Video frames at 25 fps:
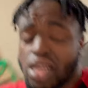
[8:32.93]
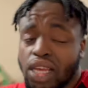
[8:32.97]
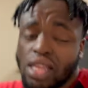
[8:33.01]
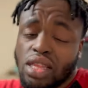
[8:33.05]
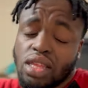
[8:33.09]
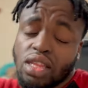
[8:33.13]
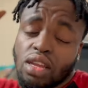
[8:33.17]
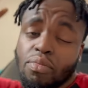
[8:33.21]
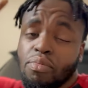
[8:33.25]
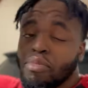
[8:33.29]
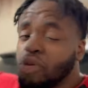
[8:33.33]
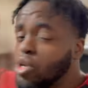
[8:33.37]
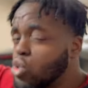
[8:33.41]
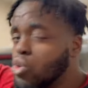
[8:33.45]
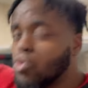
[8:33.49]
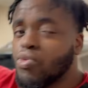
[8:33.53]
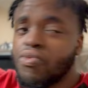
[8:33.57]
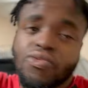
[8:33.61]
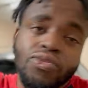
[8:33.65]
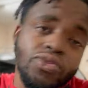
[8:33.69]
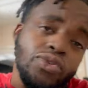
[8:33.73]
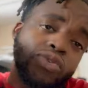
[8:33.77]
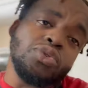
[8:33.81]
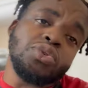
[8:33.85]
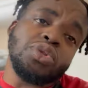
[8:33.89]
the
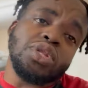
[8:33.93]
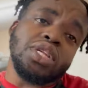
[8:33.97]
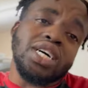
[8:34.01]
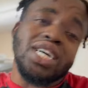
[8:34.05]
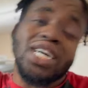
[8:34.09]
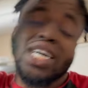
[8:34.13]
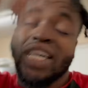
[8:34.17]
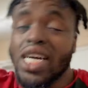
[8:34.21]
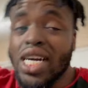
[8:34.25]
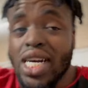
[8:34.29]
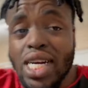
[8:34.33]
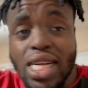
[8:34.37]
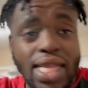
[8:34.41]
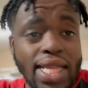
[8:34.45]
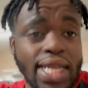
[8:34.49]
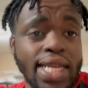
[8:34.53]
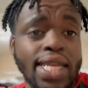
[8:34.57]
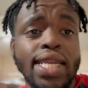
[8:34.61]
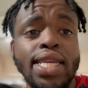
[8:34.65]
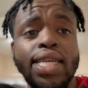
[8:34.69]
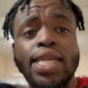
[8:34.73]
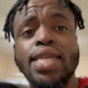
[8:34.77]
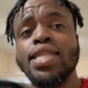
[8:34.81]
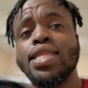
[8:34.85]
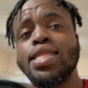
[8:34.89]
beautiful, the
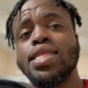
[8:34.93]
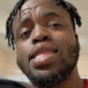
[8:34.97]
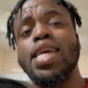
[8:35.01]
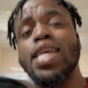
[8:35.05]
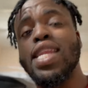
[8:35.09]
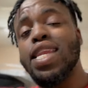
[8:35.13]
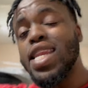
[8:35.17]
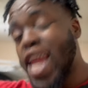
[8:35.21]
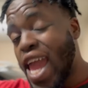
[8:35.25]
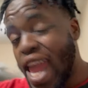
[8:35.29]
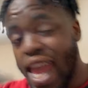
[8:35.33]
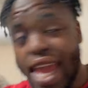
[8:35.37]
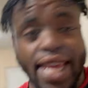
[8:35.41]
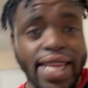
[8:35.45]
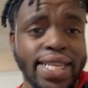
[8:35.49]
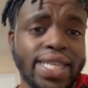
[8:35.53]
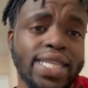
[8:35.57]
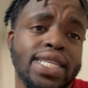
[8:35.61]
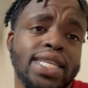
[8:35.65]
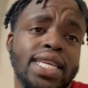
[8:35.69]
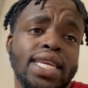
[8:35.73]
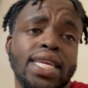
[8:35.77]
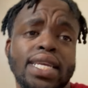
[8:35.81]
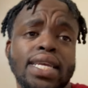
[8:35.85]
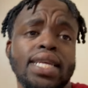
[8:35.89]
ugly, the
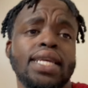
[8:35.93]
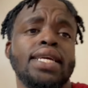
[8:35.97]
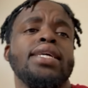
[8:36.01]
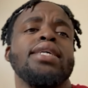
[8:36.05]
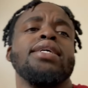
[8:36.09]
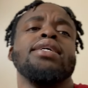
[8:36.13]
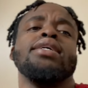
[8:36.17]
nasty,